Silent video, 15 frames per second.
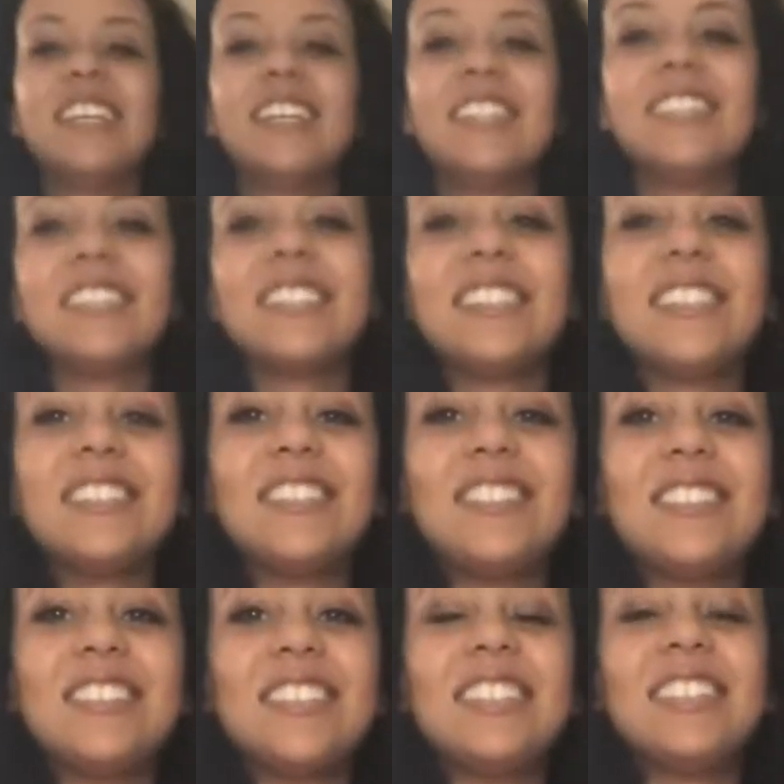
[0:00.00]
to get these
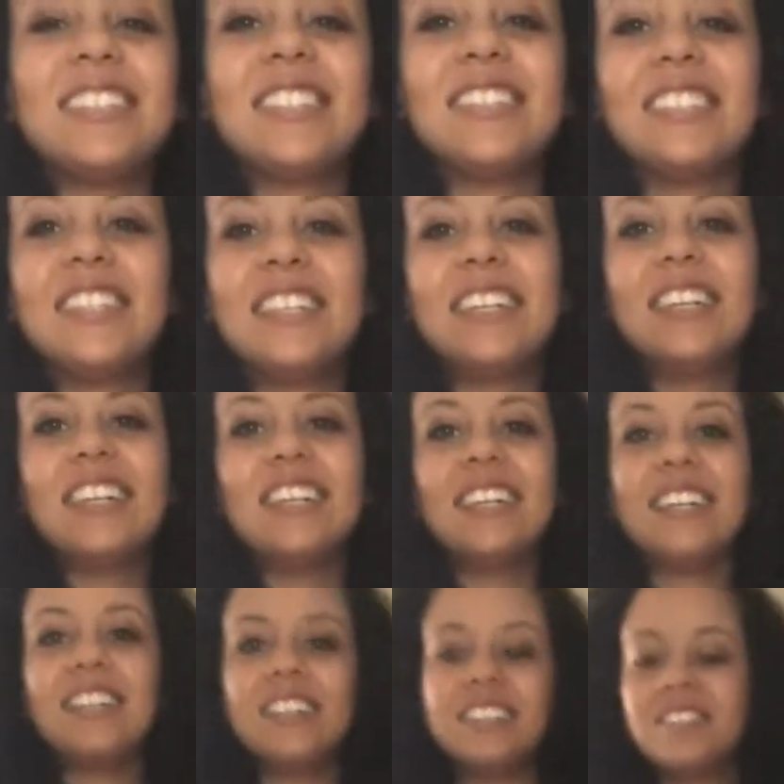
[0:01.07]
strings.
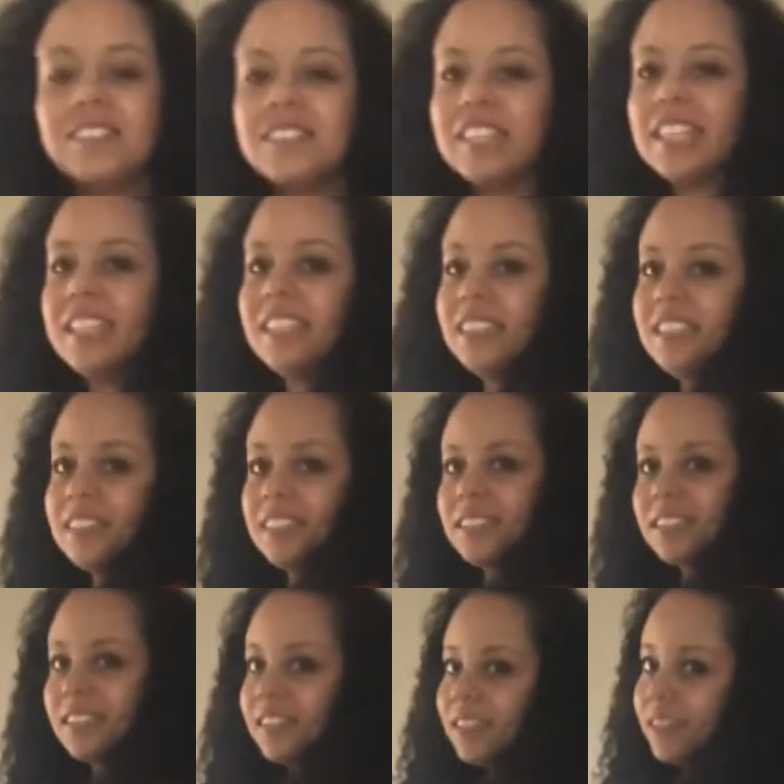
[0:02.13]
I think this is
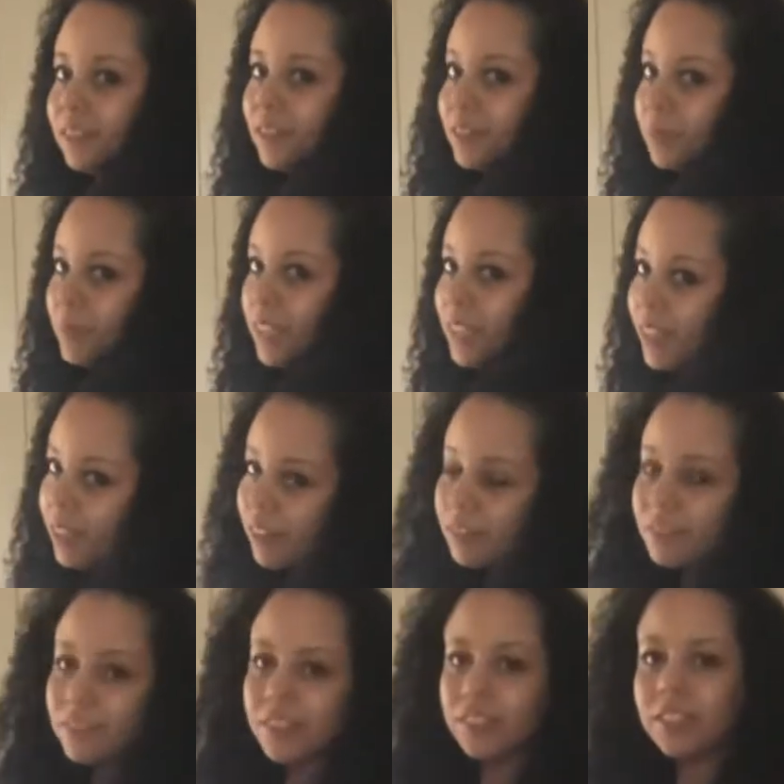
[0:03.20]
cute. You can make it
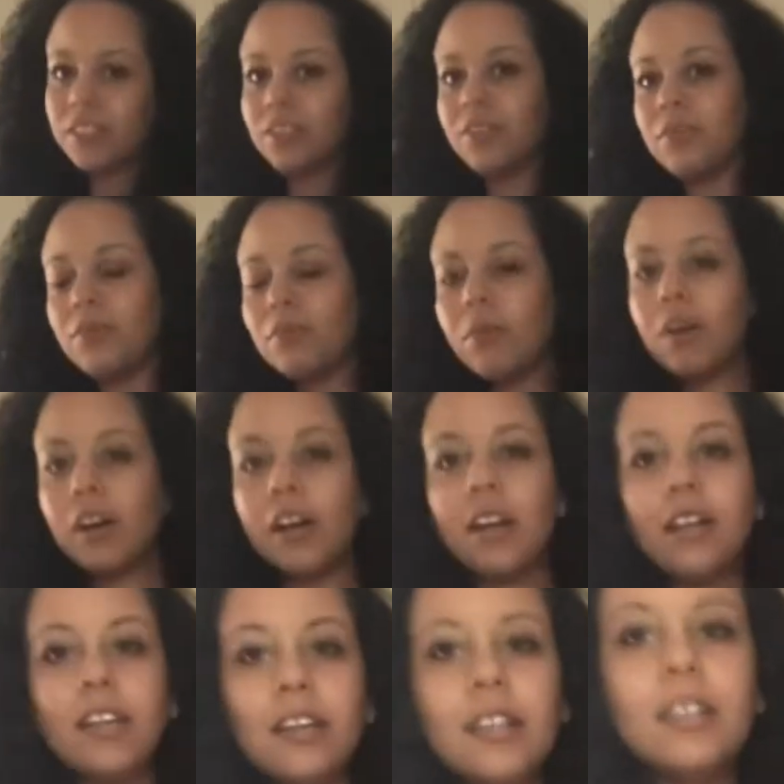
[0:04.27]
however length you
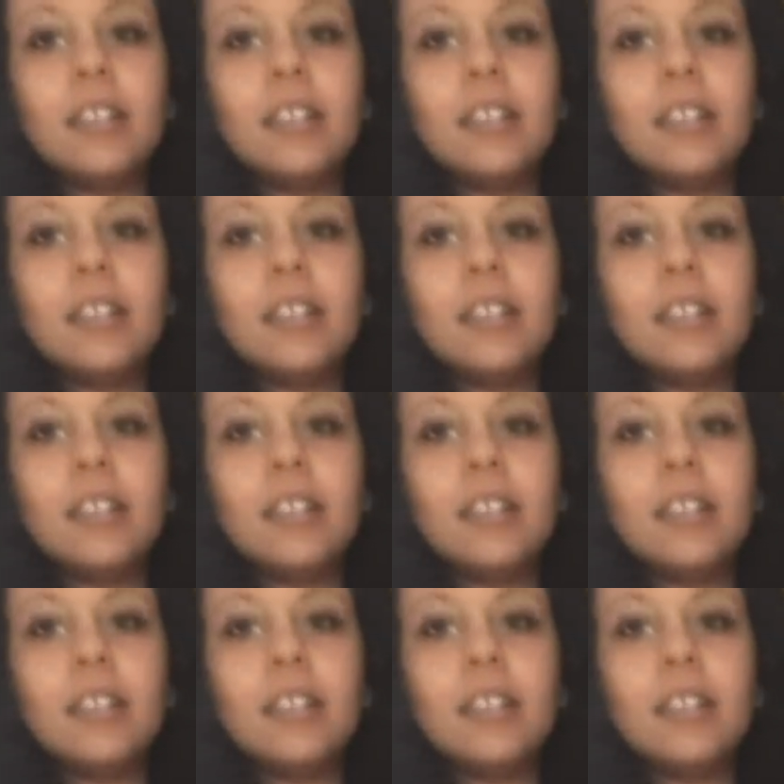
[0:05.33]
want,